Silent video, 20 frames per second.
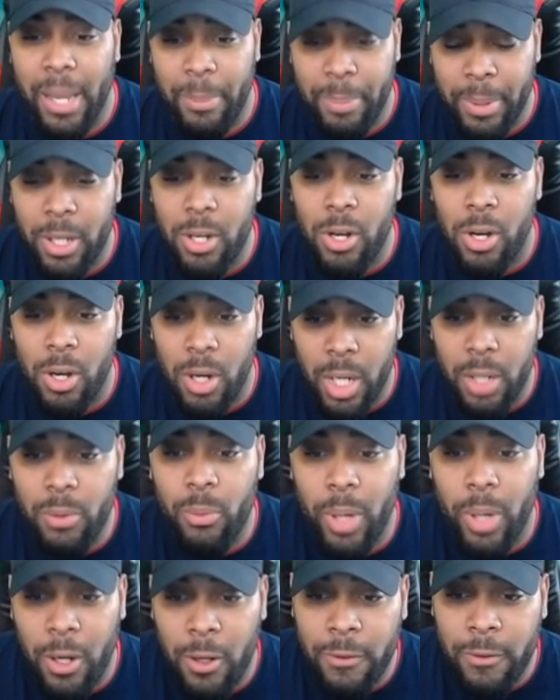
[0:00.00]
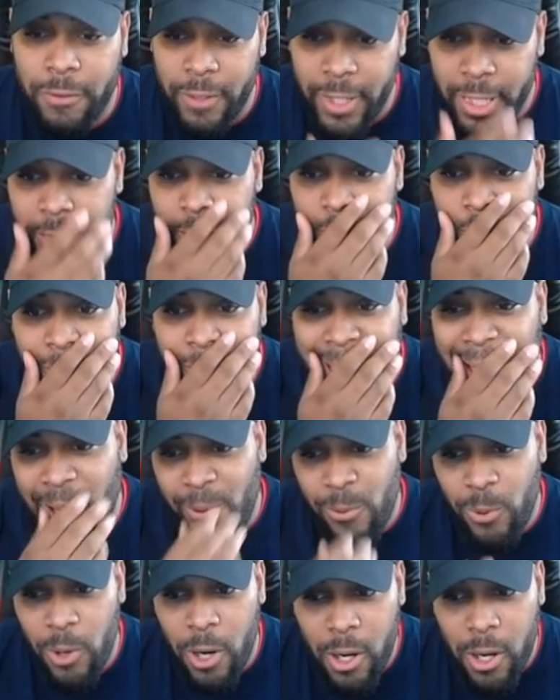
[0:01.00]
epic card. Well, Frazier.
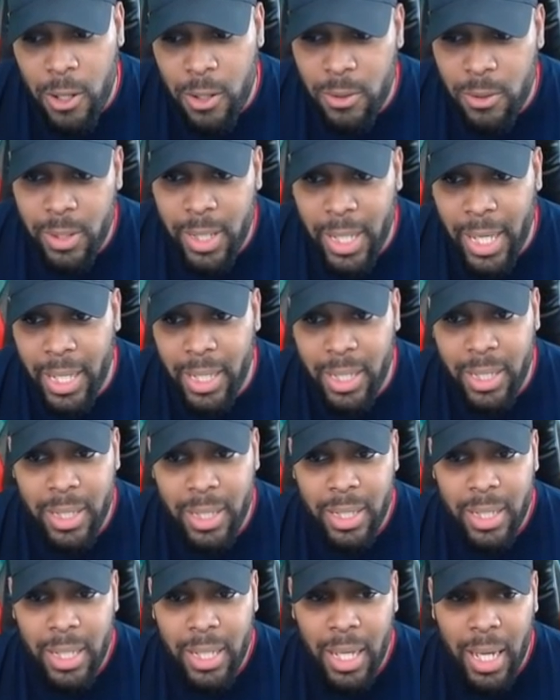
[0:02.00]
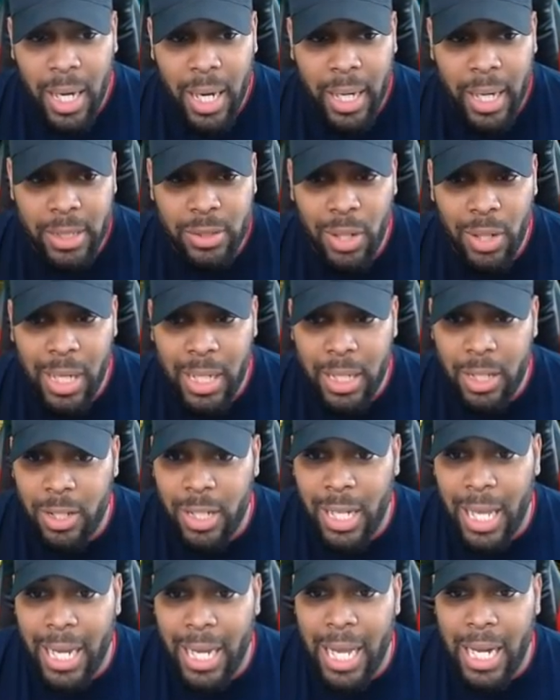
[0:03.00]
Okay, Walt. Okay. All right, so it
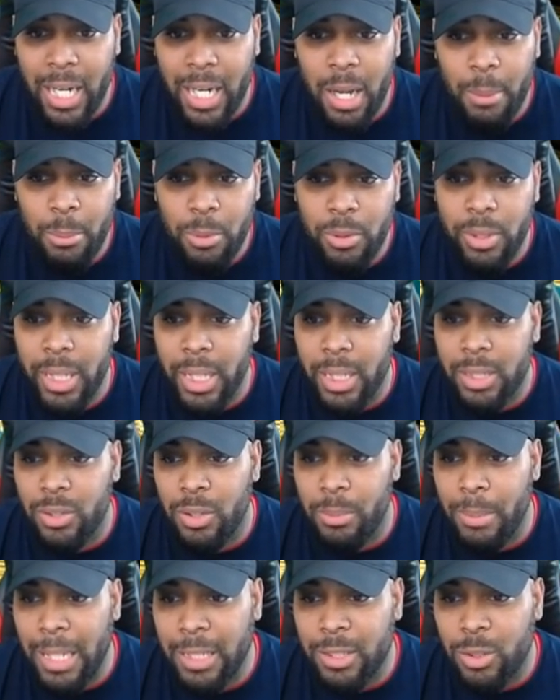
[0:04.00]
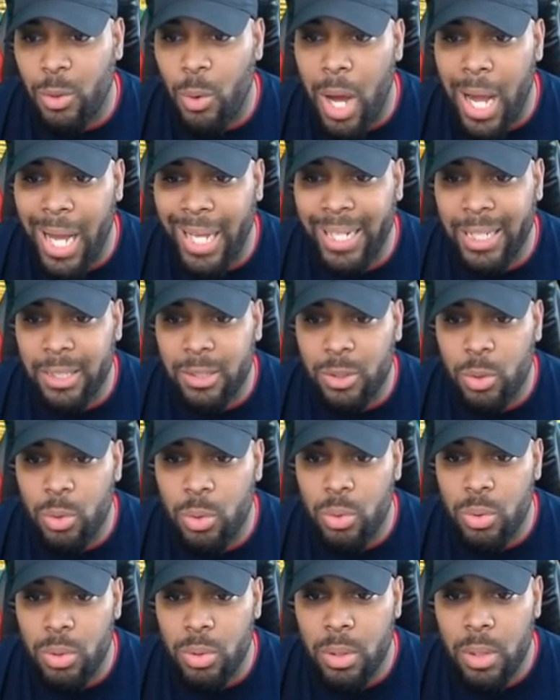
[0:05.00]
looked like I got a couple Knicks on my squad. That's
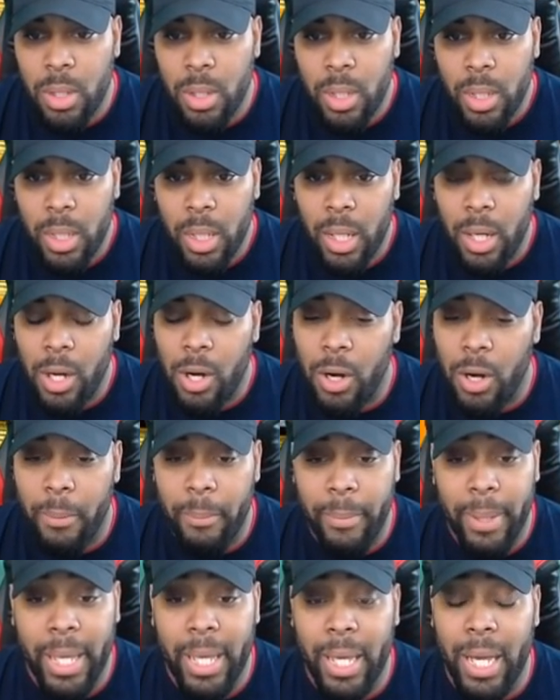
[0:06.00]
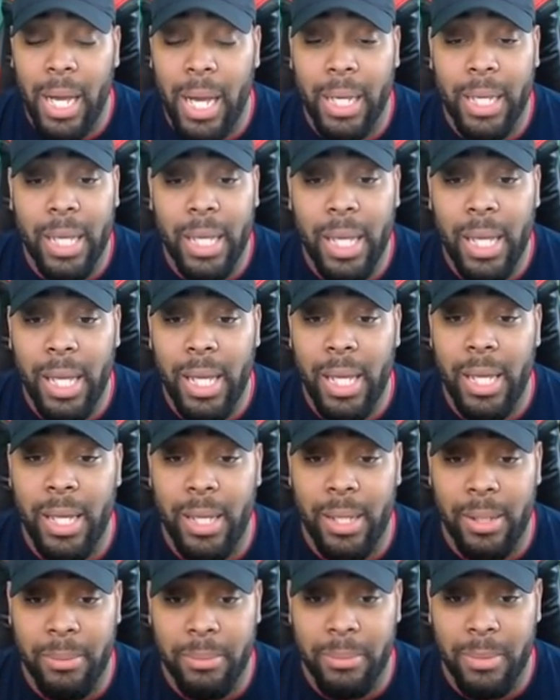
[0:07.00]
cool. Oh, man,
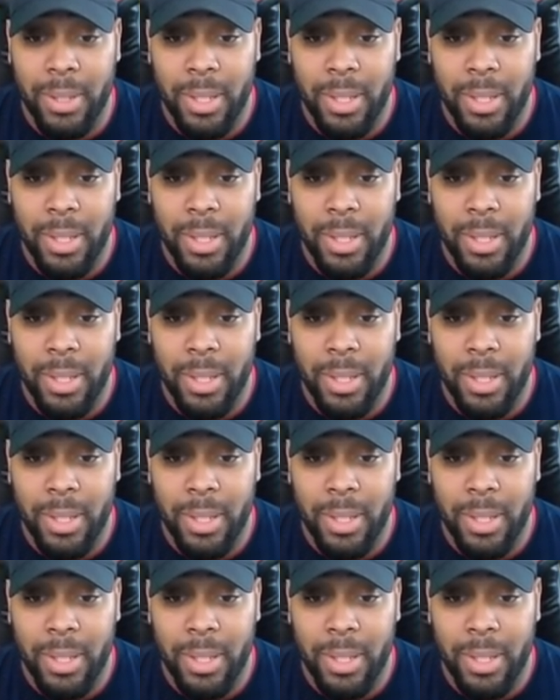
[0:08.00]
Hakeem.